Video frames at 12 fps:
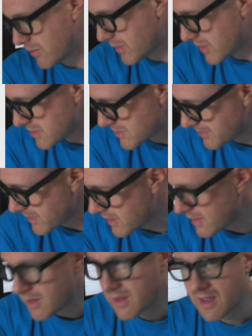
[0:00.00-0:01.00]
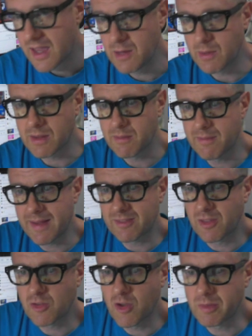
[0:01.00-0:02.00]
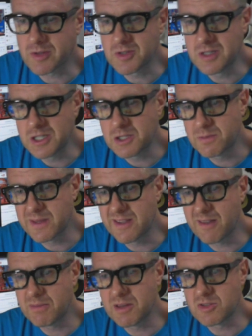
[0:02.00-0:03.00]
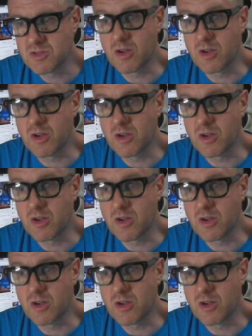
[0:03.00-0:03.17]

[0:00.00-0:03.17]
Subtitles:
you for this. Anyway, coming back to the topics, do you need to speak Japanese?